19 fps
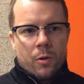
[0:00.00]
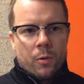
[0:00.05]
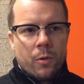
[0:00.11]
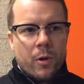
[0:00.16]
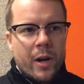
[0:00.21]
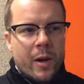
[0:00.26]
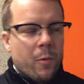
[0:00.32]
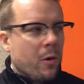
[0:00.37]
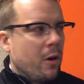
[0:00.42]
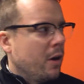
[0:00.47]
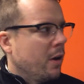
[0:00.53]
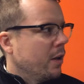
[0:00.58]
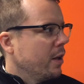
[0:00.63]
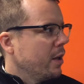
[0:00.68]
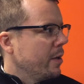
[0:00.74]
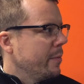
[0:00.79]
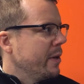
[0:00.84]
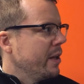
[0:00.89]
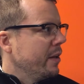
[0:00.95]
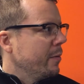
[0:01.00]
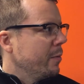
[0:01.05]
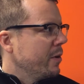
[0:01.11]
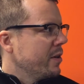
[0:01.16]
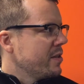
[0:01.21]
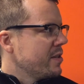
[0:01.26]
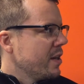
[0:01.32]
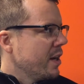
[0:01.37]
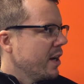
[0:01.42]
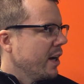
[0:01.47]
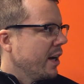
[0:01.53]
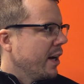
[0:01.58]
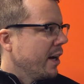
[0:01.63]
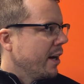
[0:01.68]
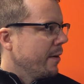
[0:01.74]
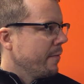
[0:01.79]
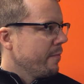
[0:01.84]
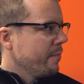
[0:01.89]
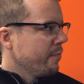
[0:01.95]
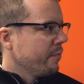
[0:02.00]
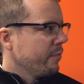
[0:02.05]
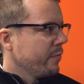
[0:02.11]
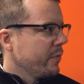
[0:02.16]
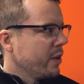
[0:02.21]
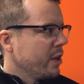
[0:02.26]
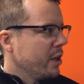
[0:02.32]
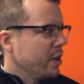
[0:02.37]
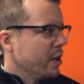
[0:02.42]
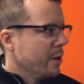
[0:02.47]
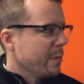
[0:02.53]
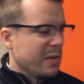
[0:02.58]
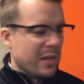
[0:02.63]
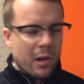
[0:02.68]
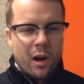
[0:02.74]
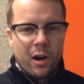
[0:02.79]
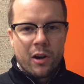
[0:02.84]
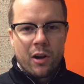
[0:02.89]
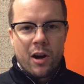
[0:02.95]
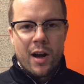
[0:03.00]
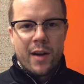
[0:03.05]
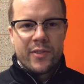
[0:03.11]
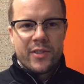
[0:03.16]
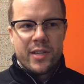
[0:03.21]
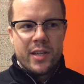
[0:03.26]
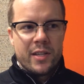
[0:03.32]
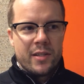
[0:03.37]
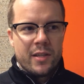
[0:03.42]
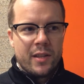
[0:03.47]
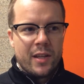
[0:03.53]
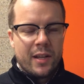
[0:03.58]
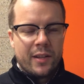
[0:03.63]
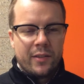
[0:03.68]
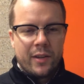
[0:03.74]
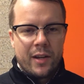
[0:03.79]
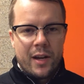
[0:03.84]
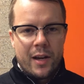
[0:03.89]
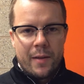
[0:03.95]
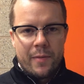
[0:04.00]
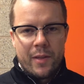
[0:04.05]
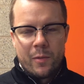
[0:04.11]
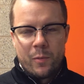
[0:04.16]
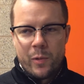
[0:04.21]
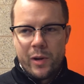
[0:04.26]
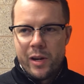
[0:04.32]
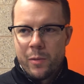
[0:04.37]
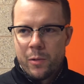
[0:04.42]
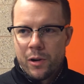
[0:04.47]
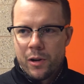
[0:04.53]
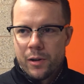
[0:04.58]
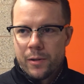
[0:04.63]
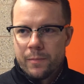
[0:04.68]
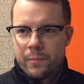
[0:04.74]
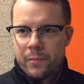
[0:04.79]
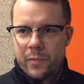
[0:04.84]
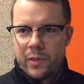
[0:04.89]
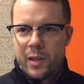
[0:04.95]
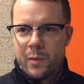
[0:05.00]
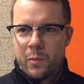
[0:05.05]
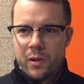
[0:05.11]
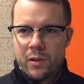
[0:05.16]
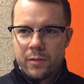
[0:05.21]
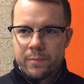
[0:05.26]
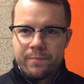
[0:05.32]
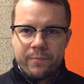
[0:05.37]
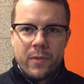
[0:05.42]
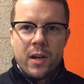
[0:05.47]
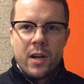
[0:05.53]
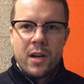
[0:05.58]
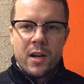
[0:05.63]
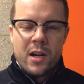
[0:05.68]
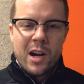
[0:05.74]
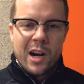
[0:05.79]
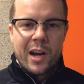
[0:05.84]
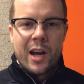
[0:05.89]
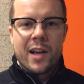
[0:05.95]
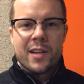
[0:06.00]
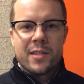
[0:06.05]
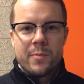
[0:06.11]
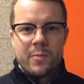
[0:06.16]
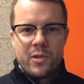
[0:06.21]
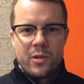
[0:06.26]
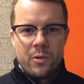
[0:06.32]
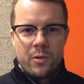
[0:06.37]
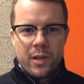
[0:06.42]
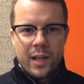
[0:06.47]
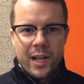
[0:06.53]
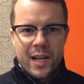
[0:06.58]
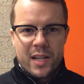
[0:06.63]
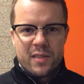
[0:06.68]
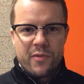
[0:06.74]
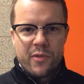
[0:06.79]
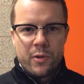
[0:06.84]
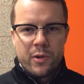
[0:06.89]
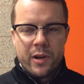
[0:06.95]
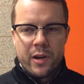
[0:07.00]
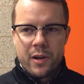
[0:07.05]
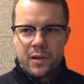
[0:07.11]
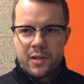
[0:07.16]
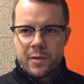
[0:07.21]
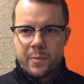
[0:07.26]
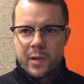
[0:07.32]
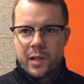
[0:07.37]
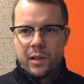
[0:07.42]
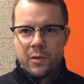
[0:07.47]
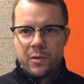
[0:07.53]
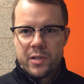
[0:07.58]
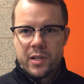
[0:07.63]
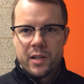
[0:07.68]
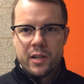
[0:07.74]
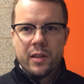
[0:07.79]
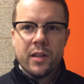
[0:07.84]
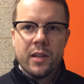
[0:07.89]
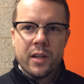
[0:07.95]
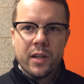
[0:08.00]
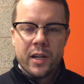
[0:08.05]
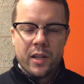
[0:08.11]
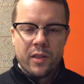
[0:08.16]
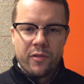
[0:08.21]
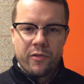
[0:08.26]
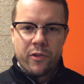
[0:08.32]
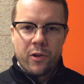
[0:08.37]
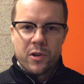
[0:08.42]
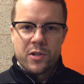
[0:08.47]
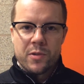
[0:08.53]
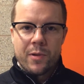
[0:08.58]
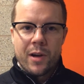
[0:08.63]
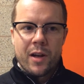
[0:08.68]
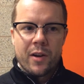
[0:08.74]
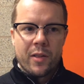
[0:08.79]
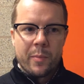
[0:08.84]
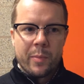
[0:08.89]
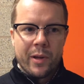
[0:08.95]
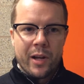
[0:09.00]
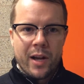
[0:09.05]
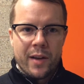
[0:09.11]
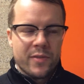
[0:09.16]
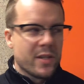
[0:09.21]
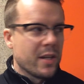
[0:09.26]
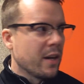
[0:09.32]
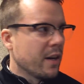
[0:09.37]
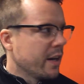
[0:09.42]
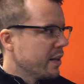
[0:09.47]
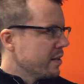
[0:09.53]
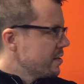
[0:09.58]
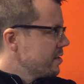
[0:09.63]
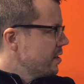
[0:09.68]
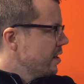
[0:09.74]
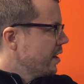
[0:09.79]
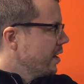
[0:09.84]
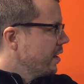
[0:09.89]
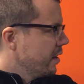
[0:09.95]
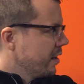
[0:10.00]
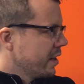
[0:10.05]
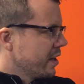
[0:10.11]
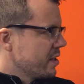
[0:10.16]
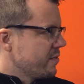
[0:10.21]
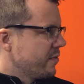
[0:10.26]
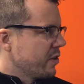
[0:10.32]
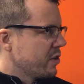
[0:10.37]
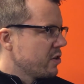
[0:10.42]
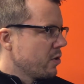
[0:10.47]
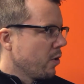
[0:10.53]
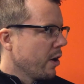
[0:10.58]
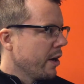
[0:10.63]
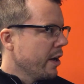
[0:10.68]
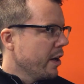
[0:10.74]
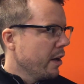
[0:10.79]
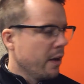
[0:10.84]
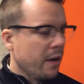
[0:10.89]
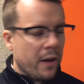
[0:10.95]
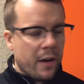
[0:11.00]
Right. Well, it was a longer off season than we were accustomed to the last few years. Losing in the first round of the playoffs there against Victoria,